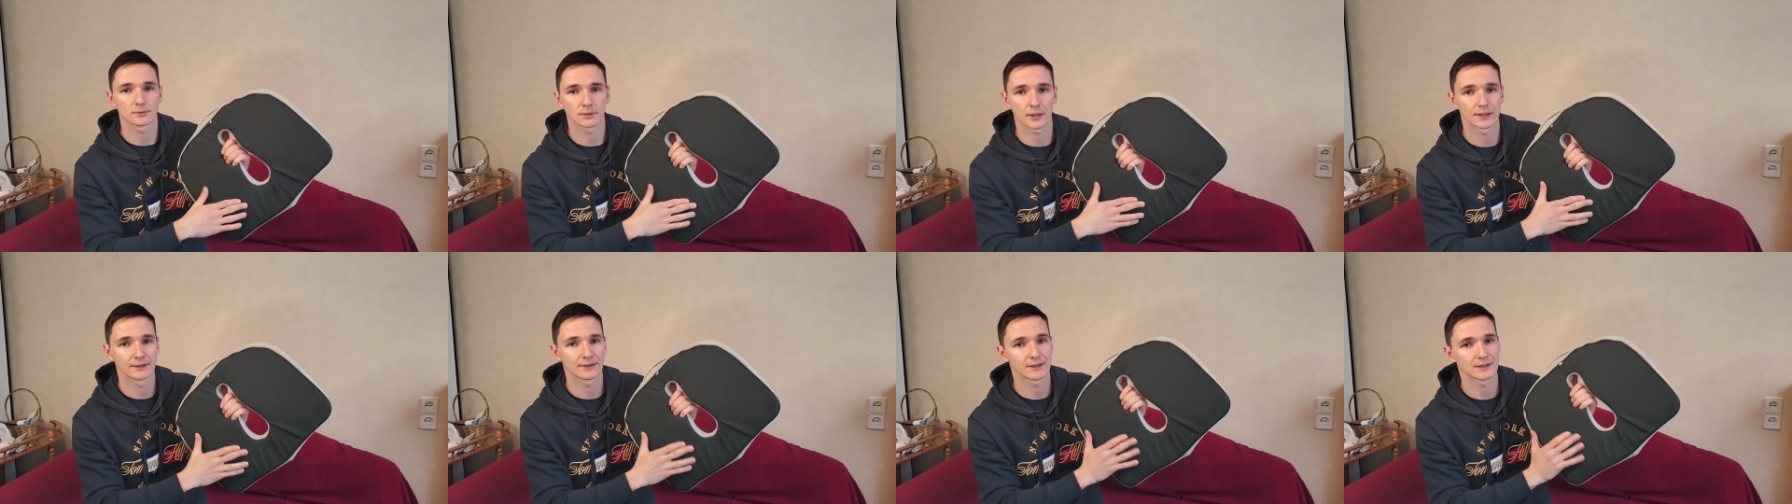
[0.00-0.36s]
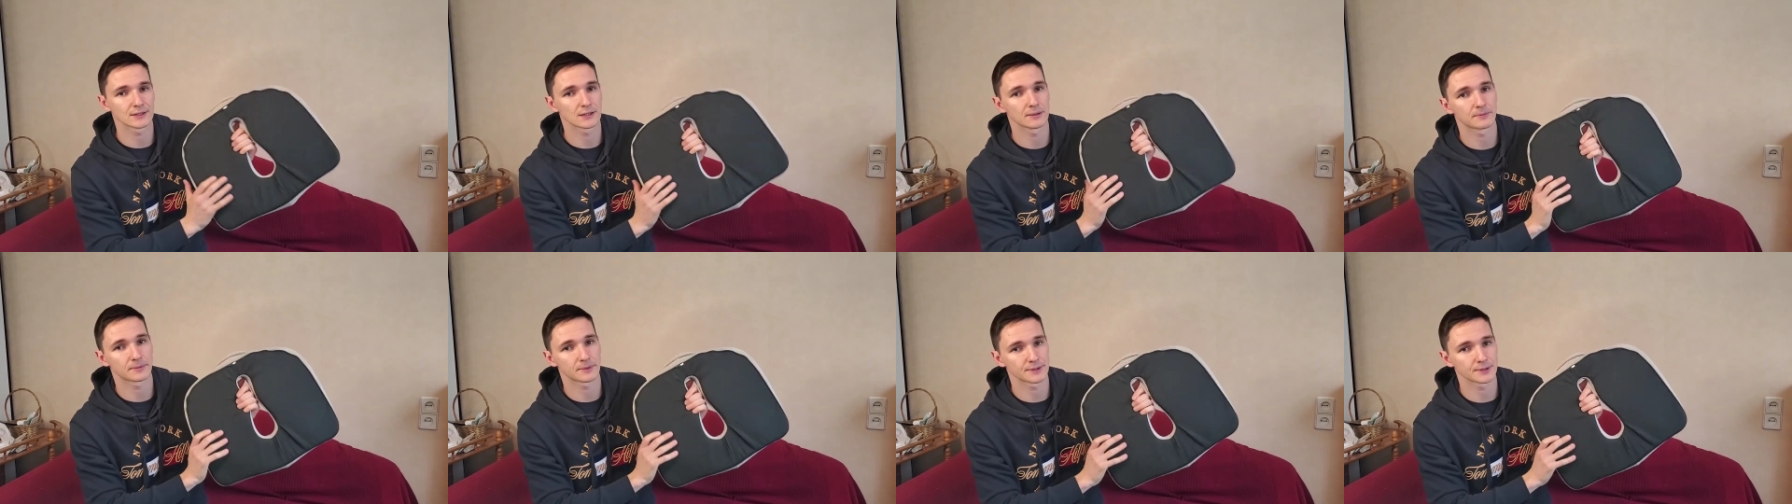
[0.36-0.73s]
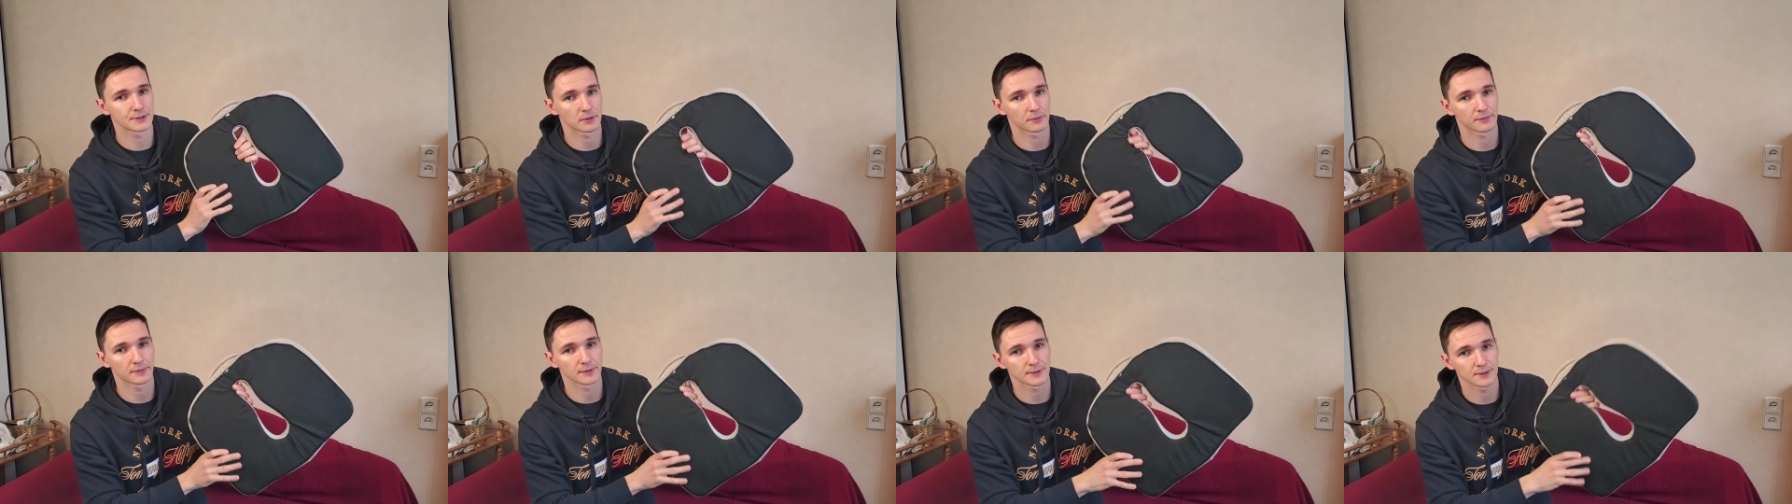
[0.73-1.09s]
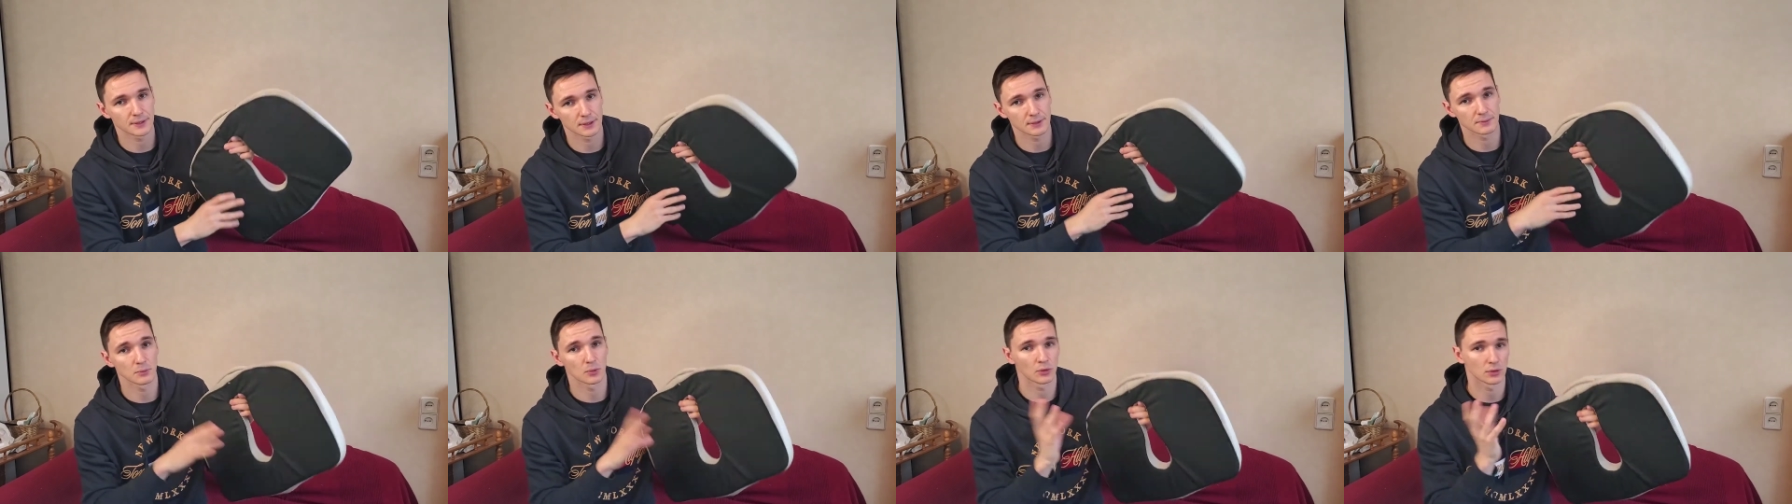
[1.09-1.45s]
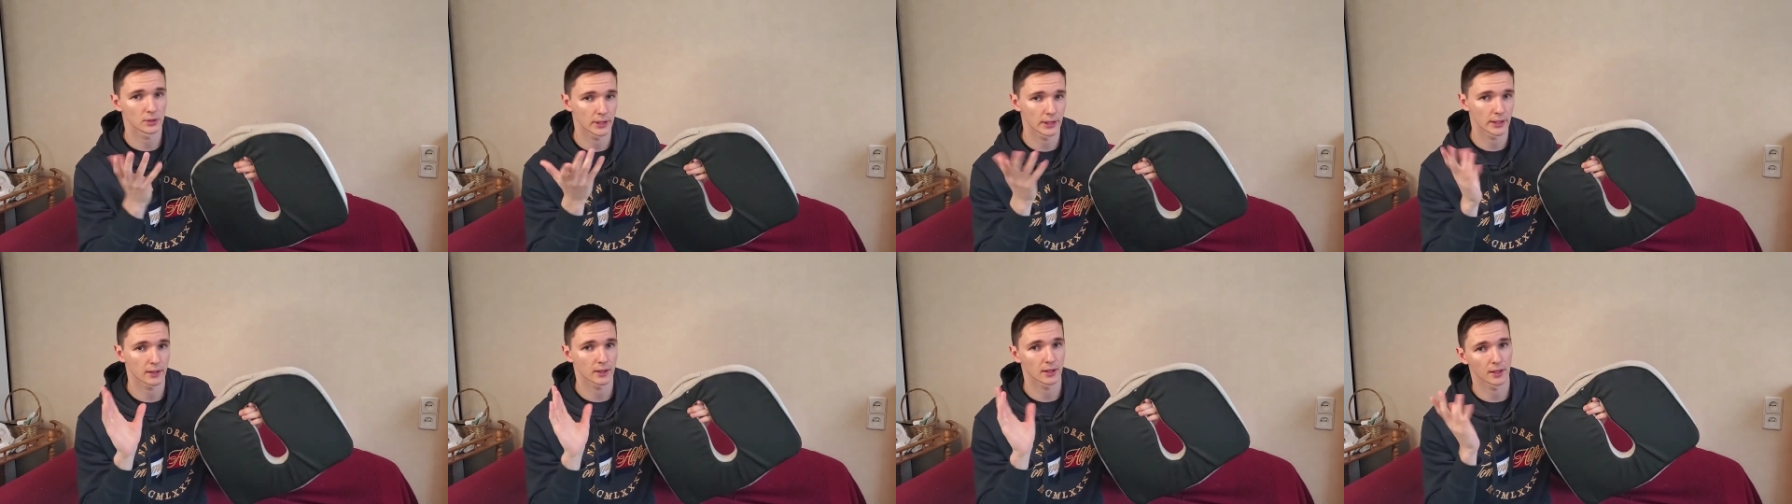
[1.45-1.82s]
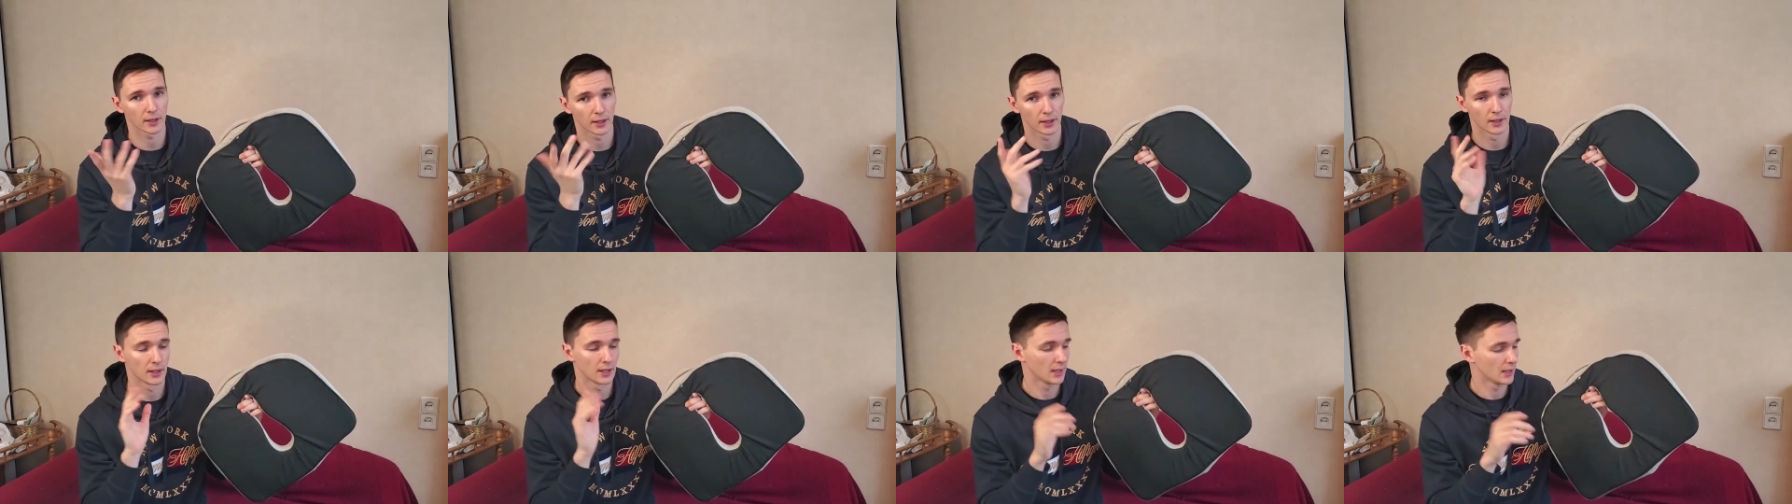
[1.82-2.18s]
anti-slippery surface is more like
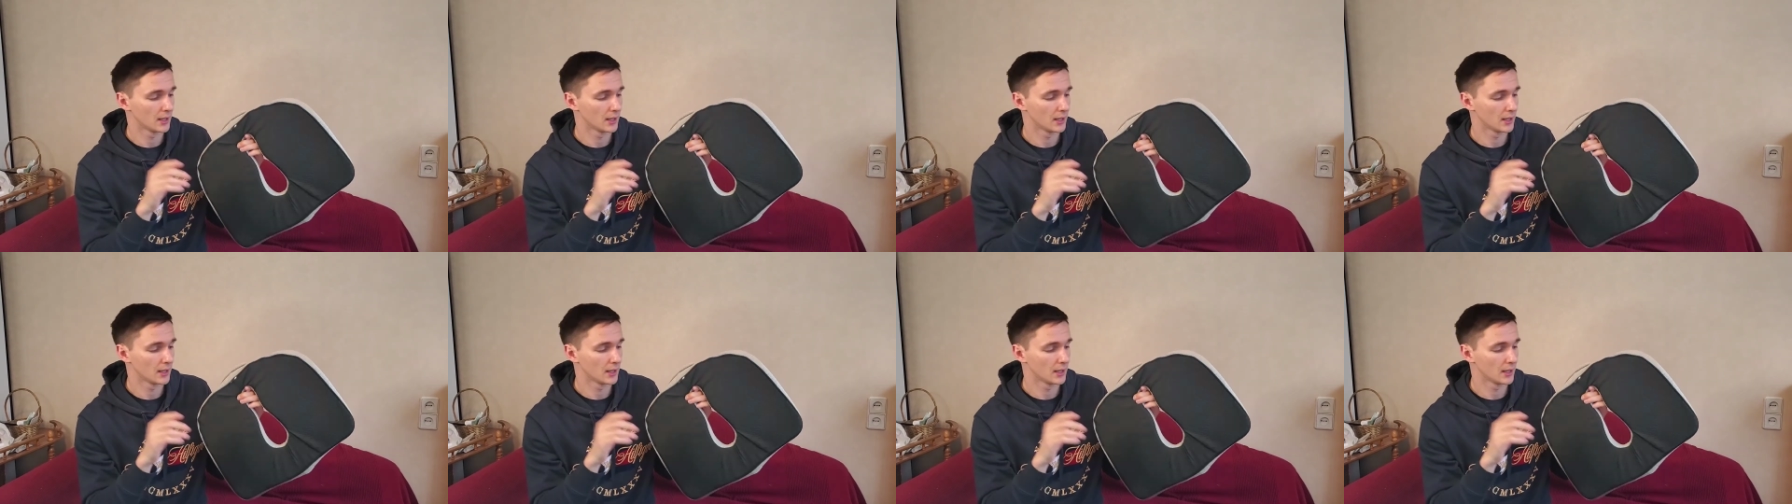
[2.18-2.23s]
a,